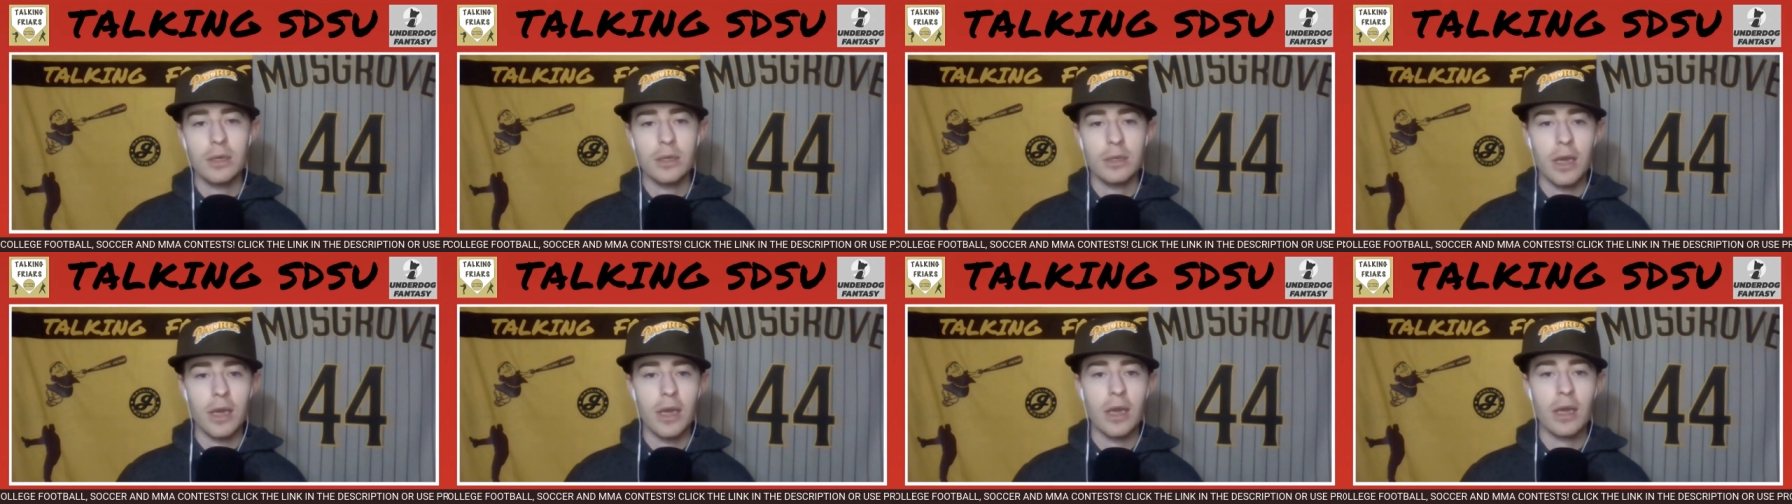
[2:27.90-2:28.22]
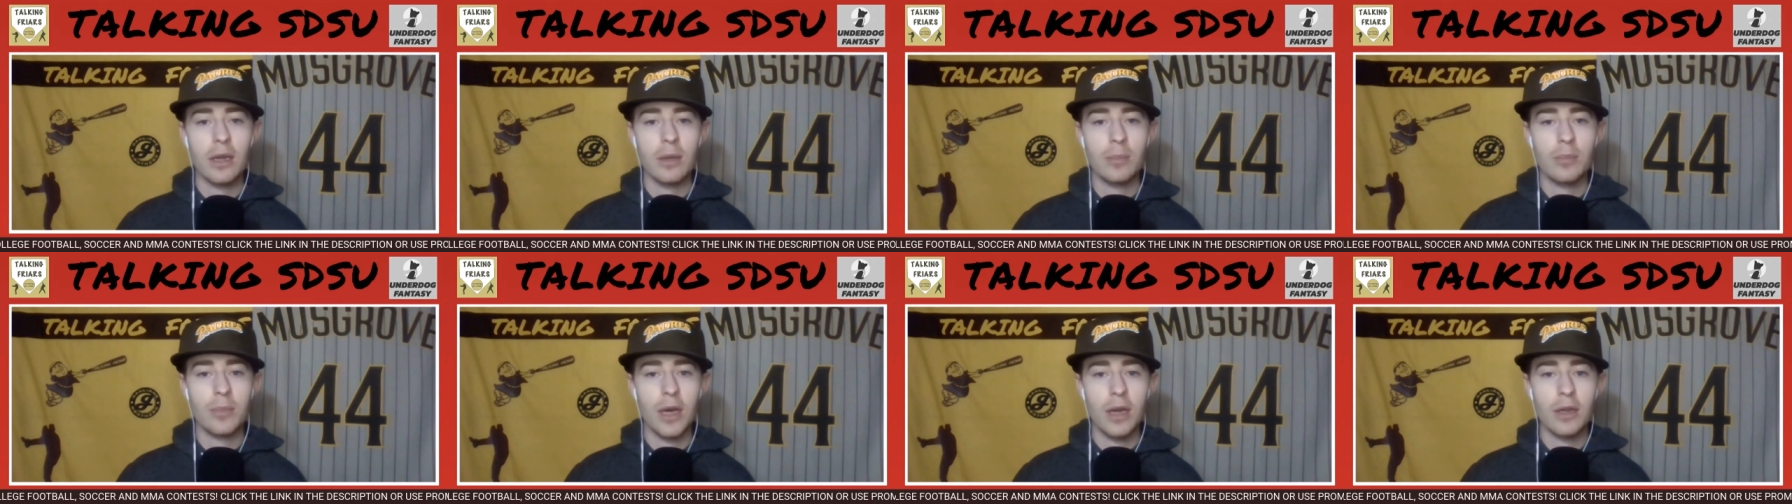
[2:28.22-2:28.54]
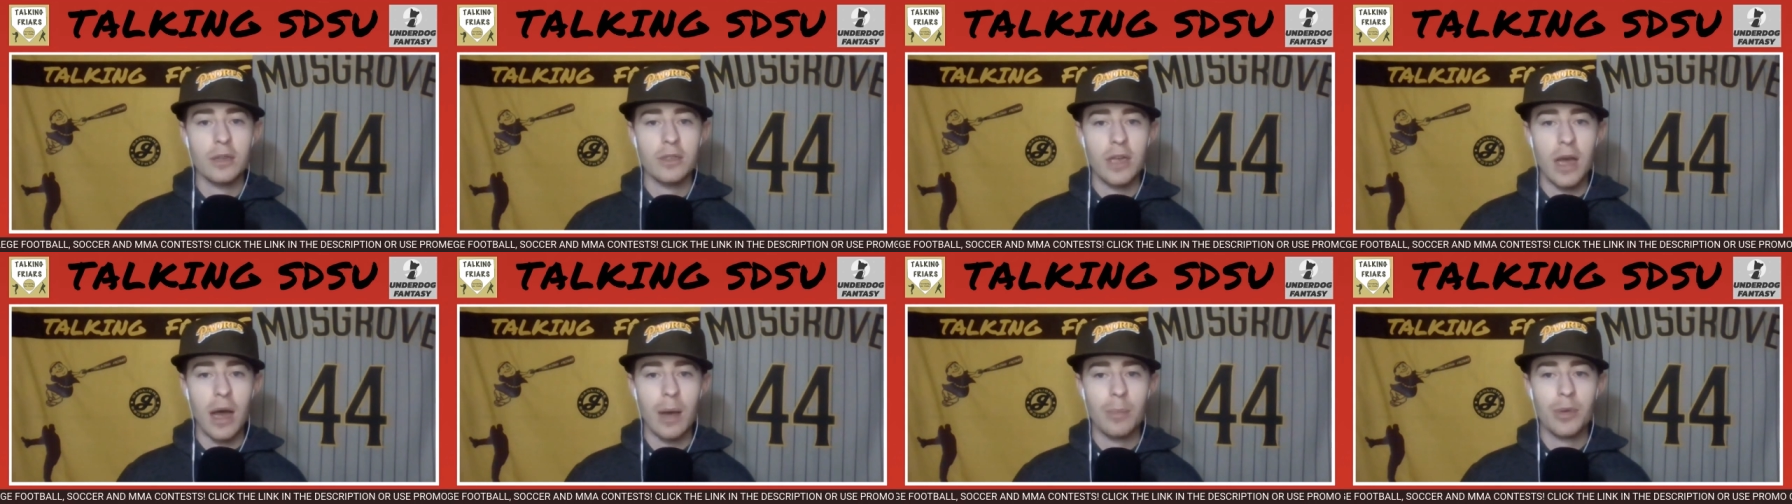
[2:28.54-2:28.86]
game that
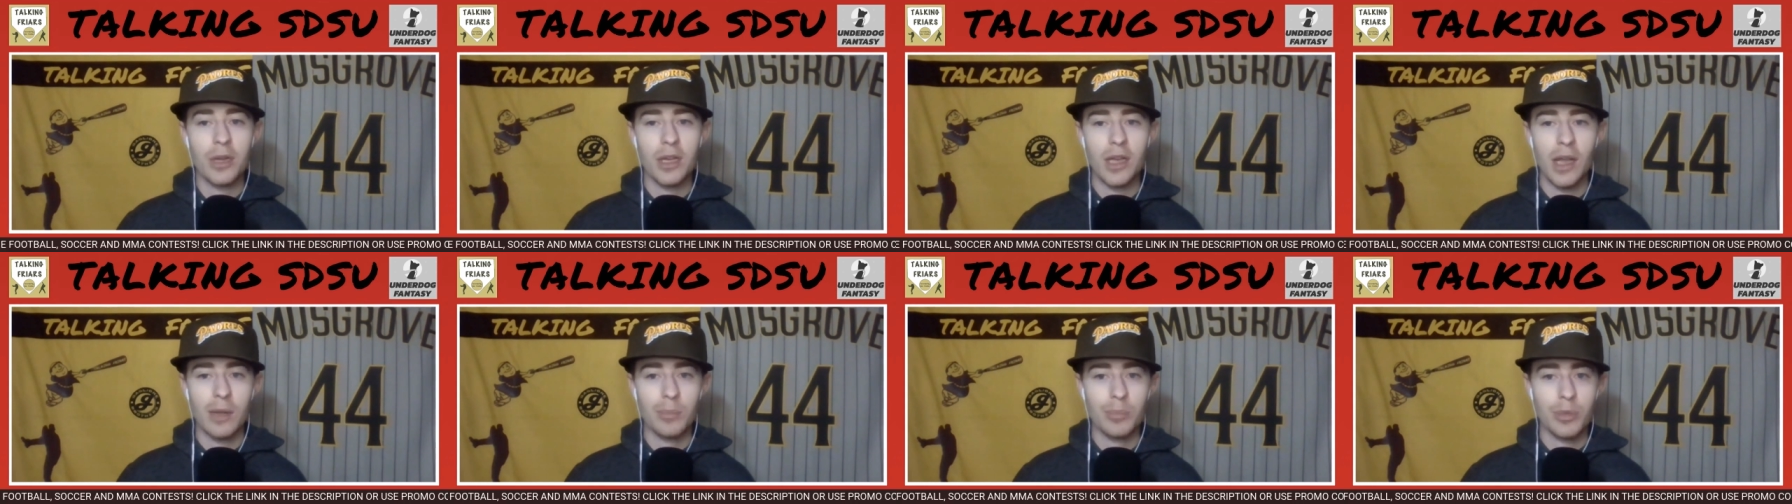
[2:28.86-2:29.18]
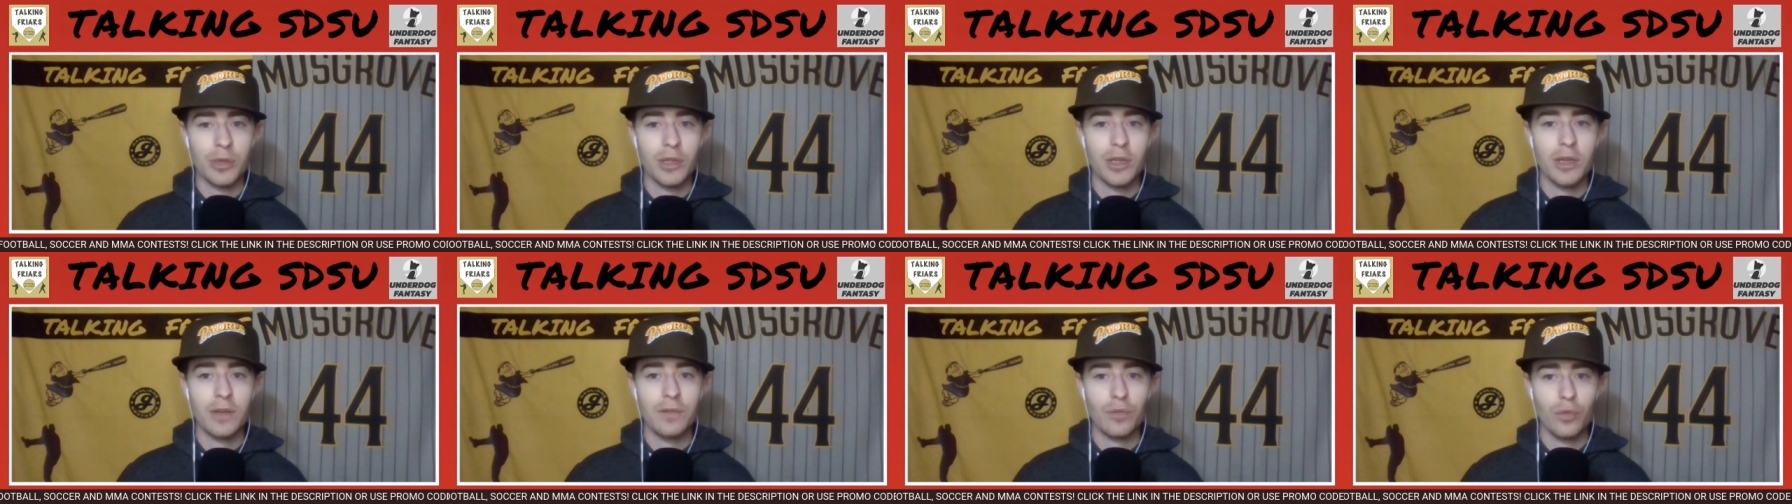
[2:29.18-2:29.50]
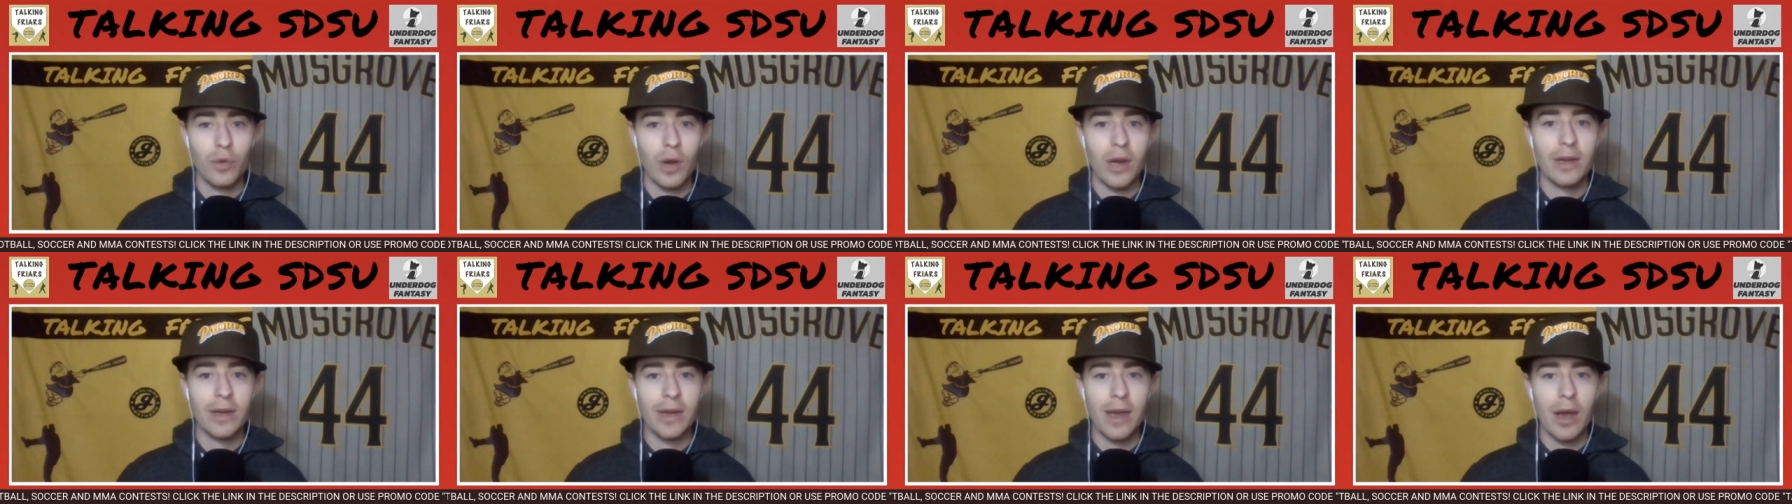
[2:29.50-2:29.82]
is happening, I believe,
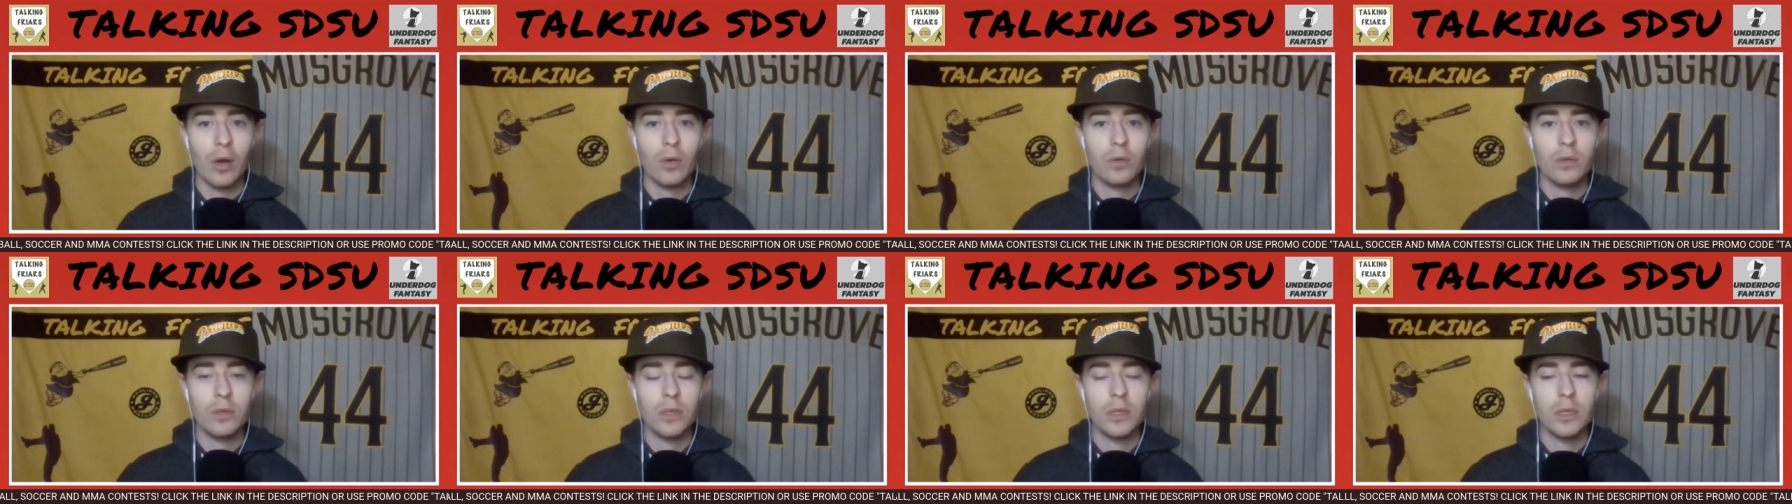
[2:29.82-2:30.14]
right now.